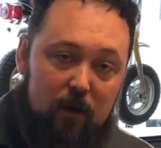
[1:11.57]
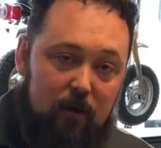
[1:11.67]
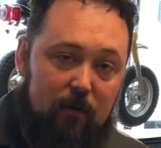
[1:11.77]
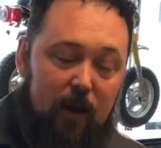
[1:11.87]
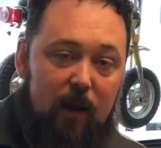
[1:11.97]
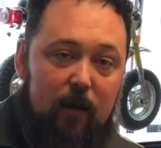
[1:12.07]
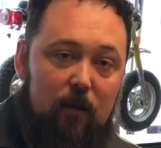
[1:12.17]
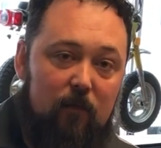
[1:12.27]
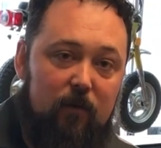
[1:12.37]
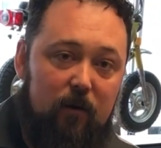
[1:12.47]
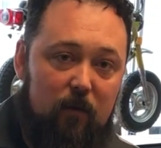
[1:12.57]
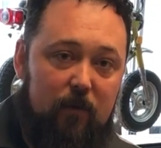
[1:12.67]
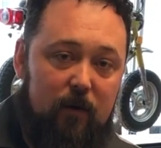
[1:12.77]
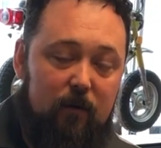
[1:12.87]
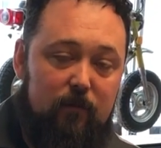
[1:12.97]
part and all of our other
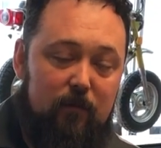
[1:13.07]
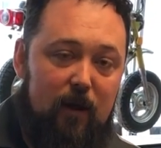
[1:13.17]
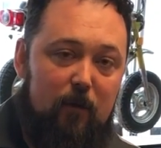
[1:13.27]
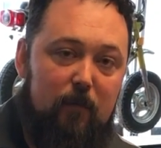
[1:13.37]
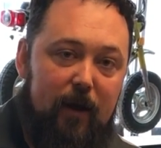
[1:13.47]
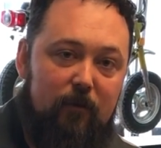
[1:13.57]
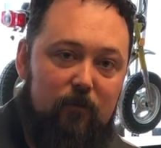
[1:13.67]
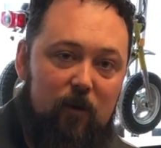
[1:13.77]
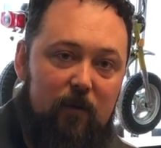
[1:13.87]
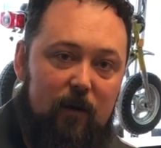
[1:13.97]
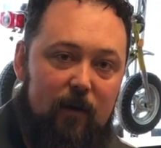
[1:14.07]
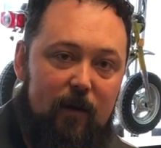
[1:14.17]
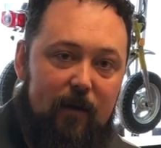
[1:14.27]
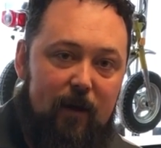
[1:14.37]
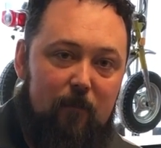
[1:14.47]
parts on
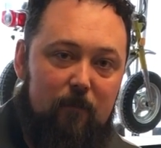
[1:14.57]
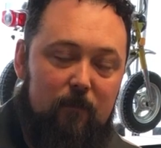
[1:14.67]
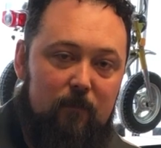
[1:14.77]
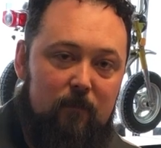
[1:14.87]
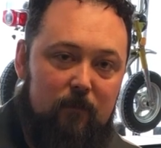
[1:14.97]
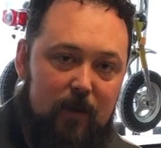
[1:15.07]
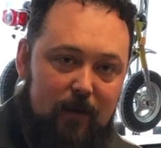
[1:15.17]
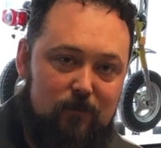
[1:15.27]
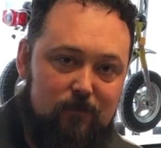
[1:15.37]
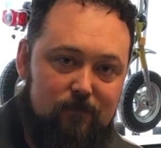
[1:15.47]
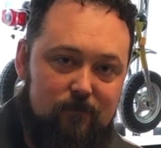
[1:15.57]
mytrailblade.com. Thanks.